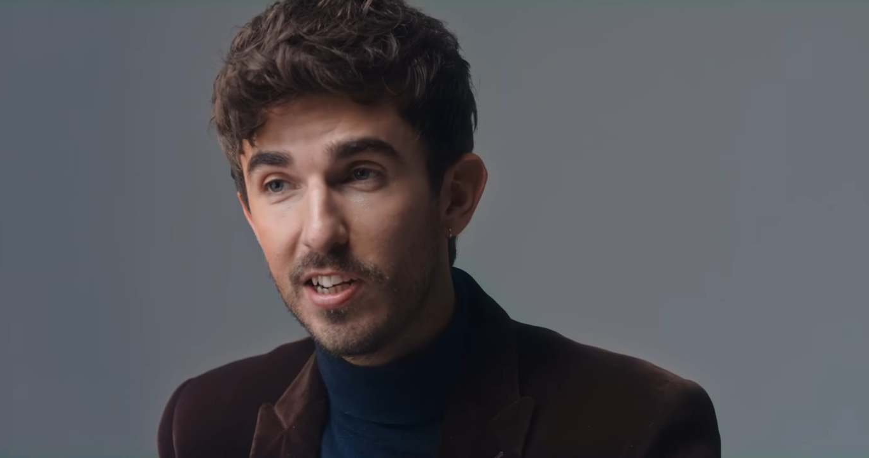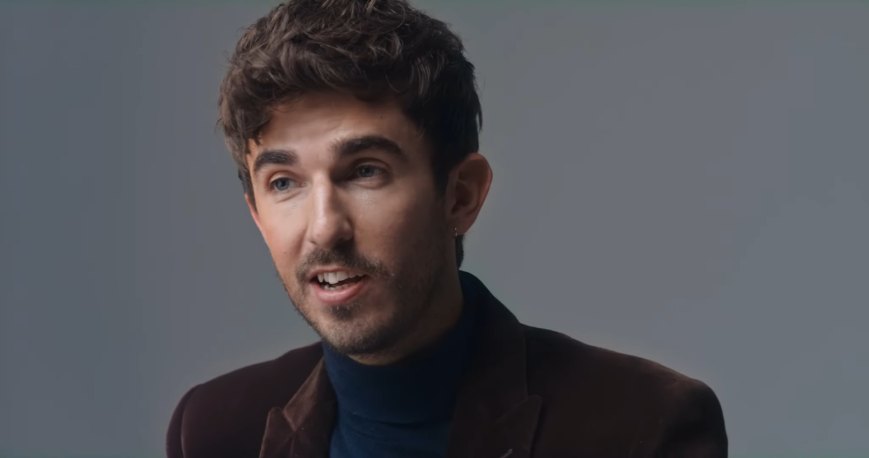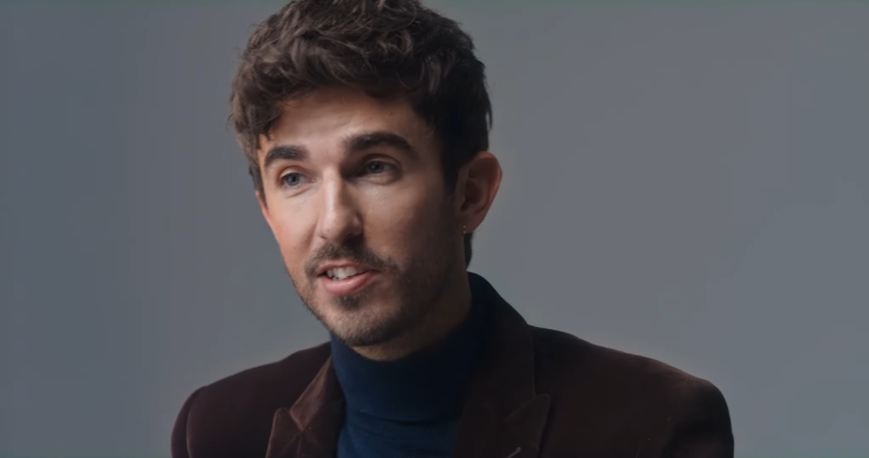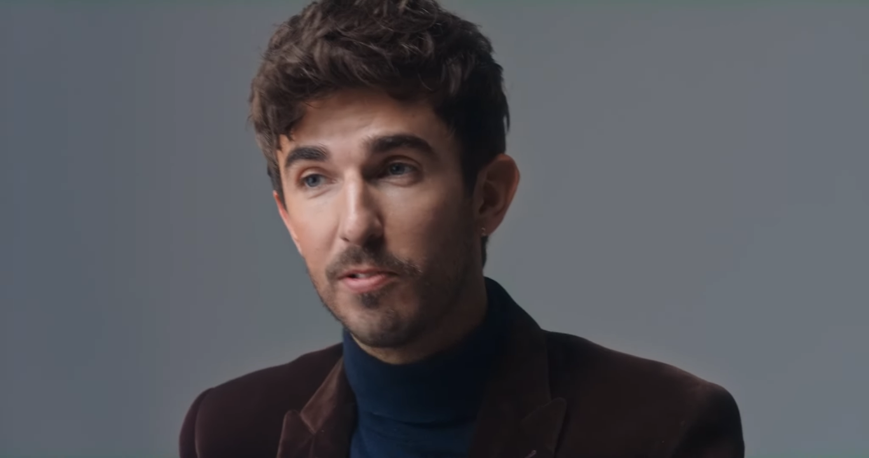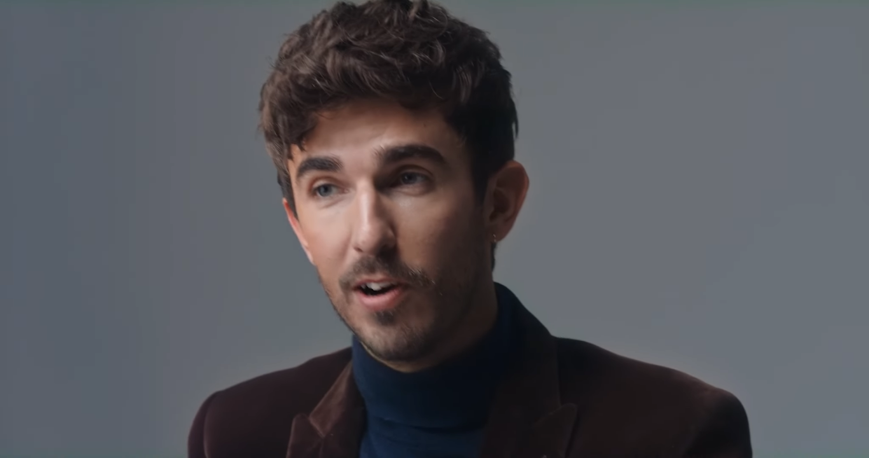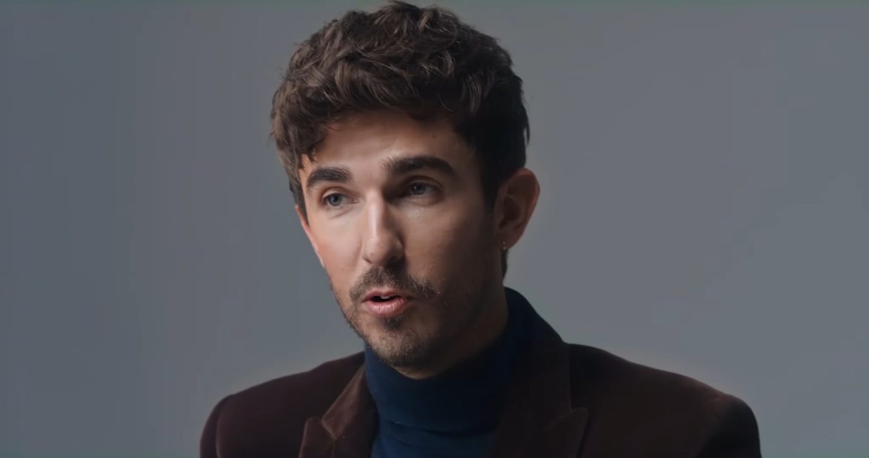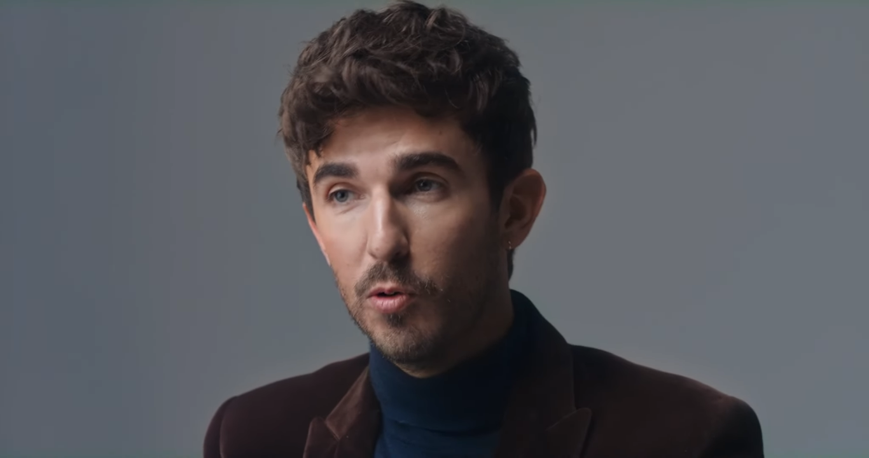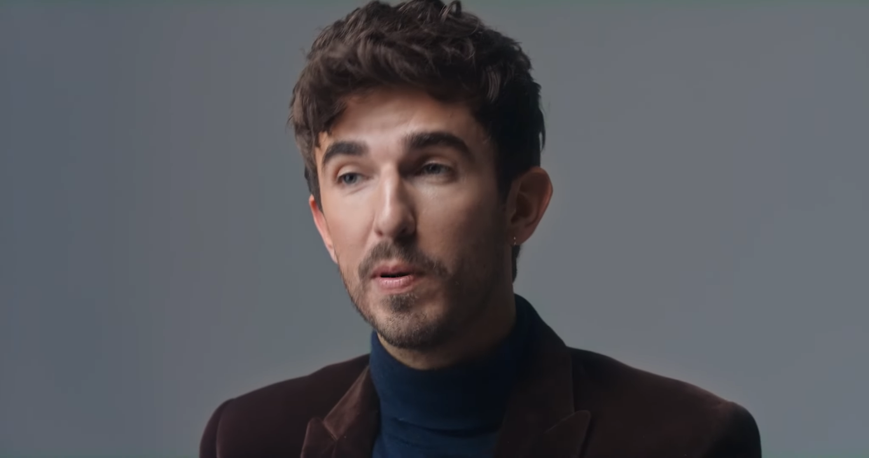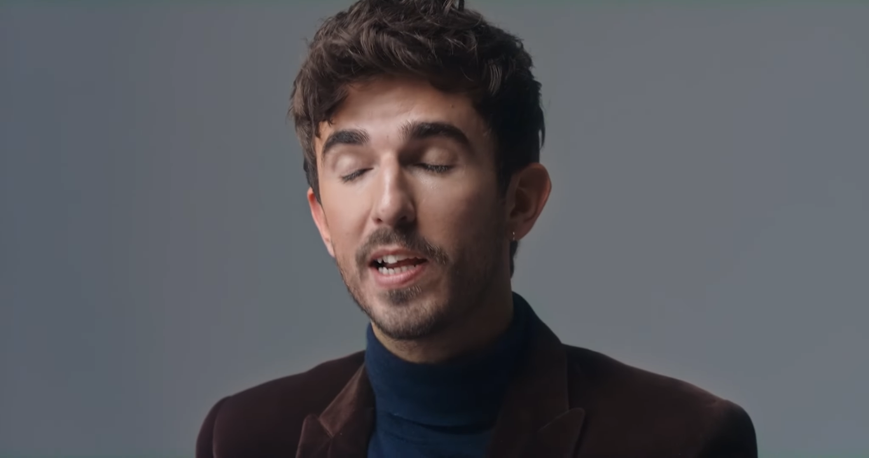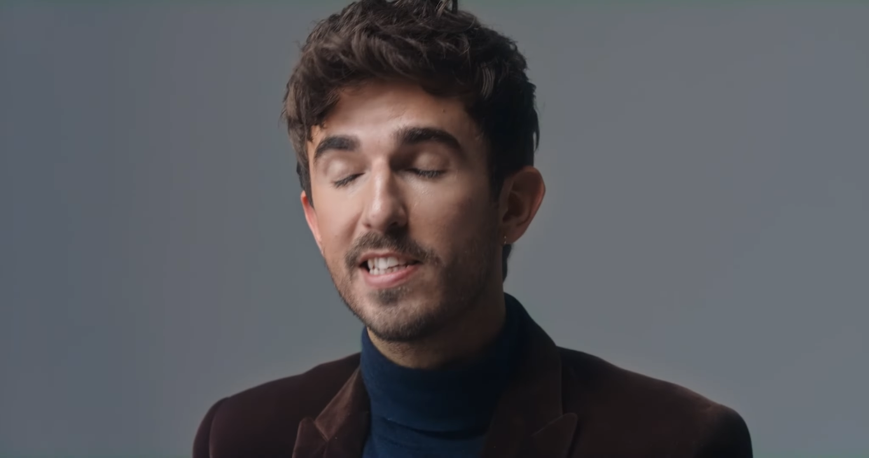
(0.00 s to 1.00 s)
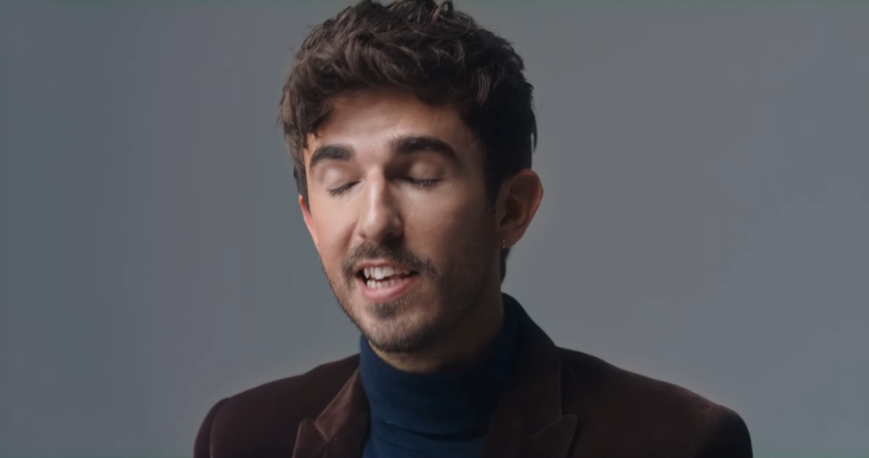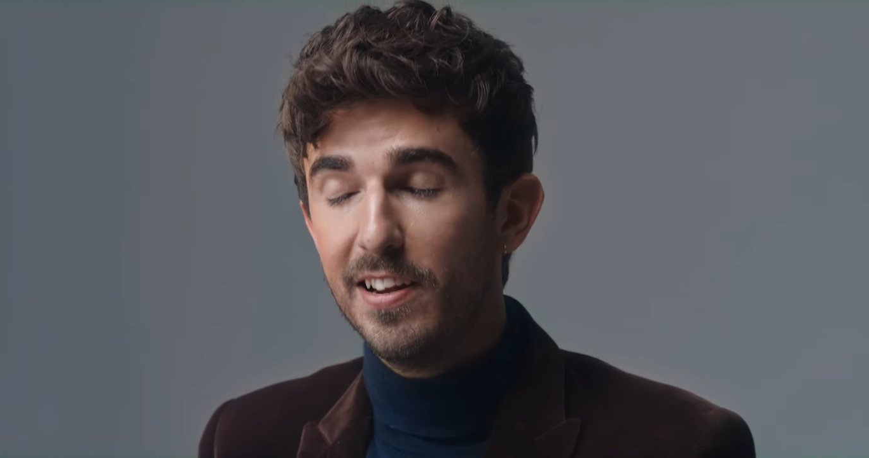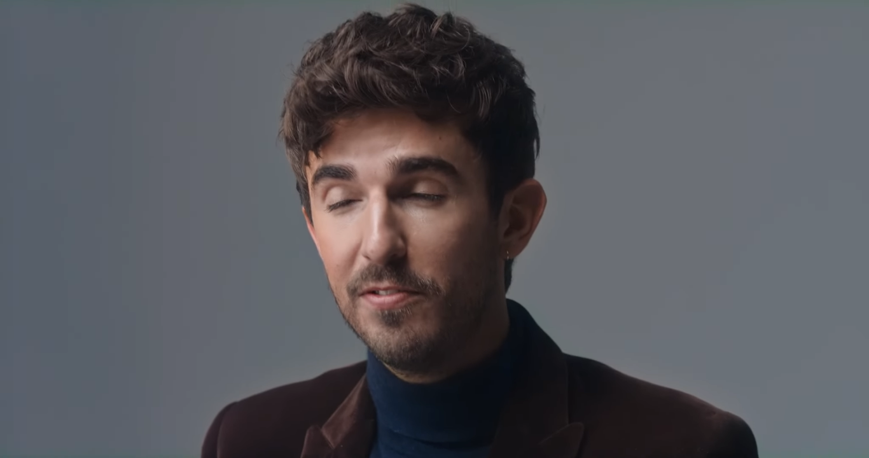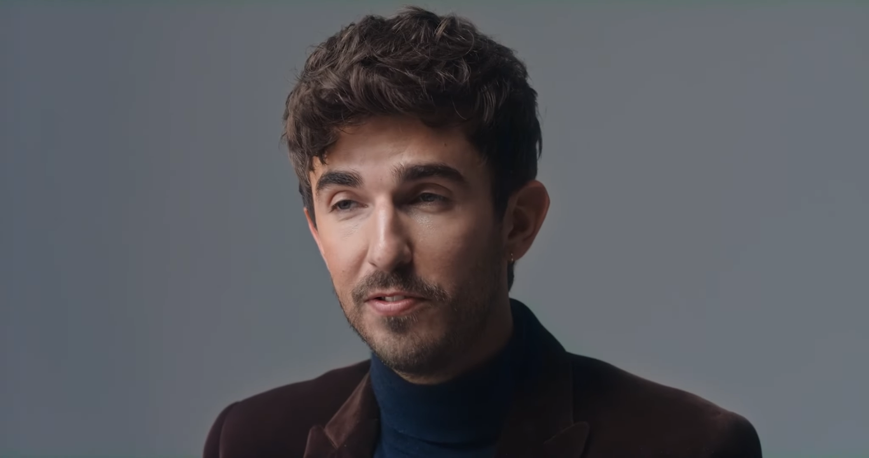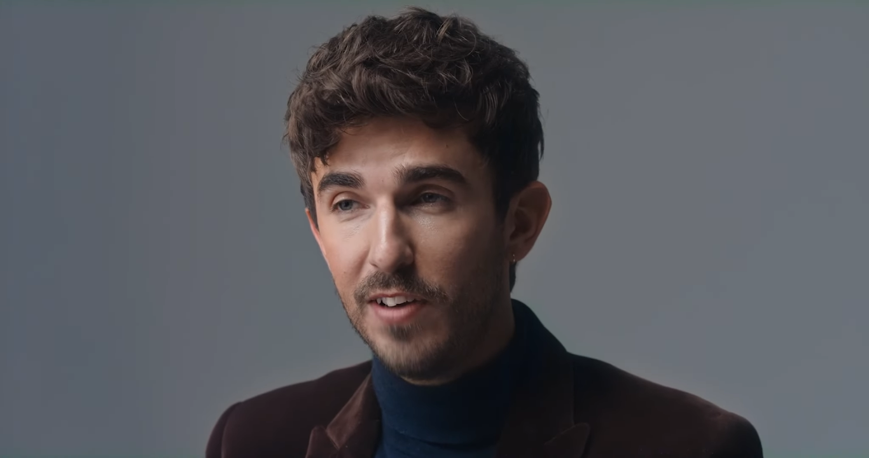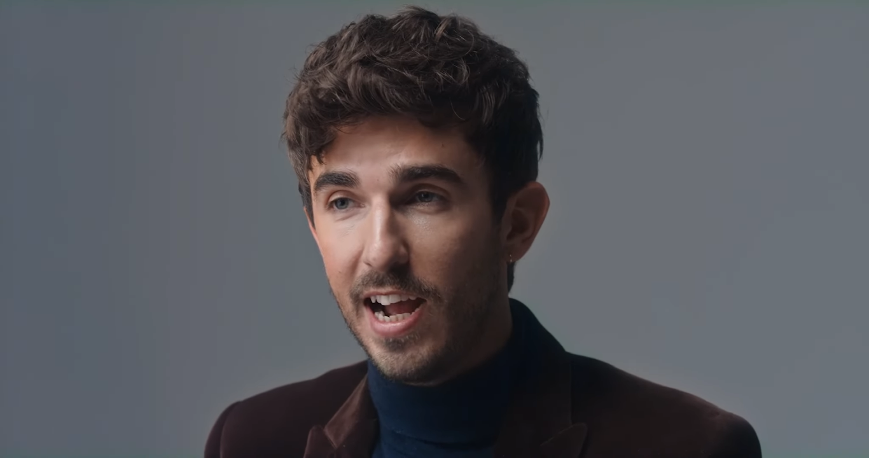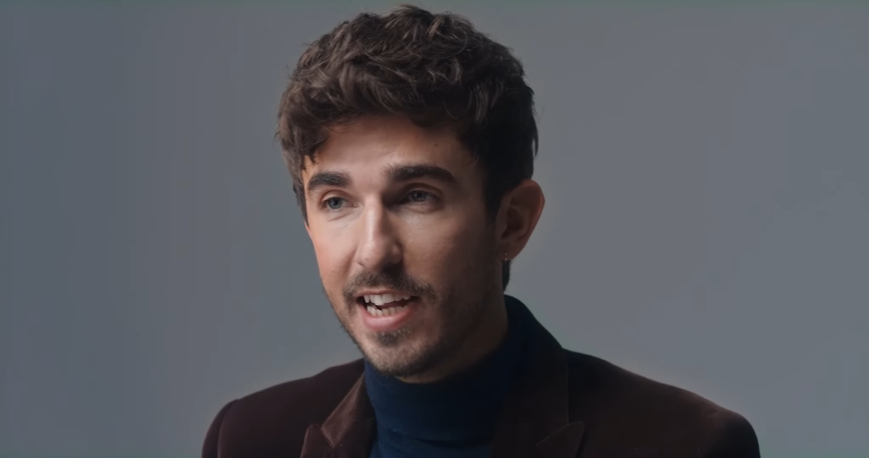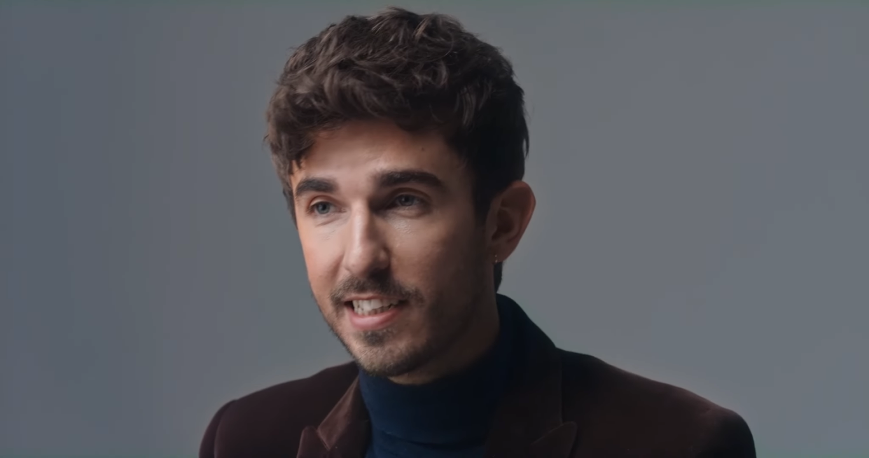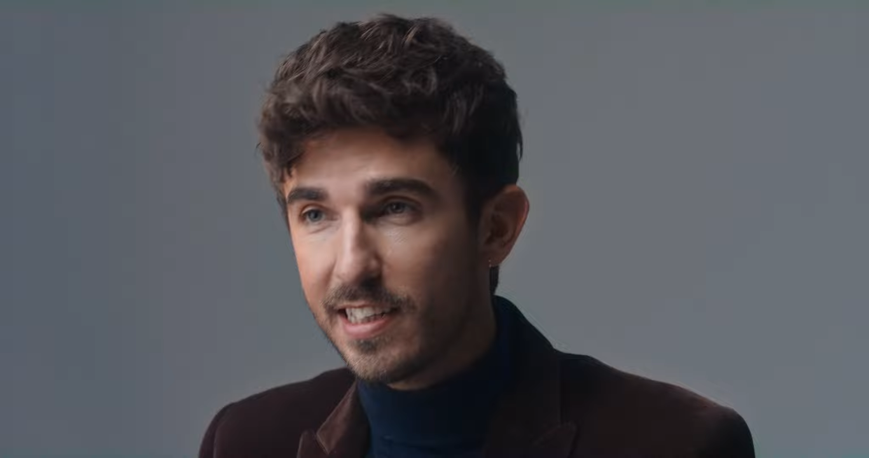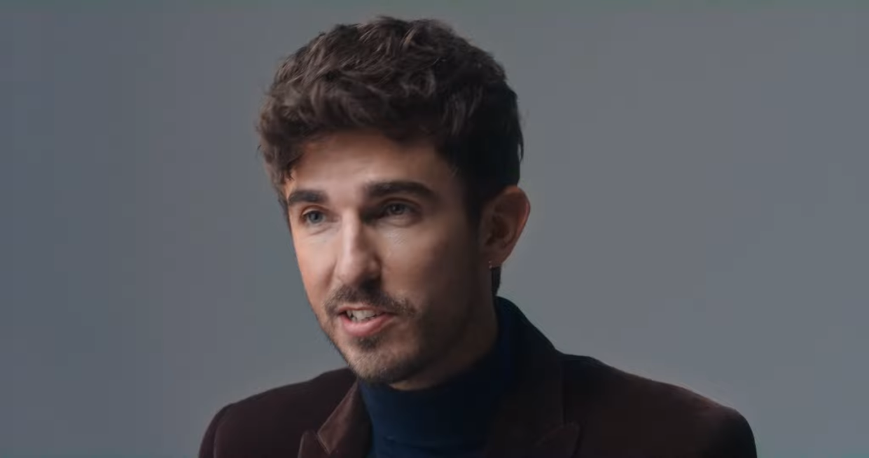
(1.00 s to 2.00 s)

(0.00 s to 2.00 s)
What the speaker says: should ask, Rahul, because in fact,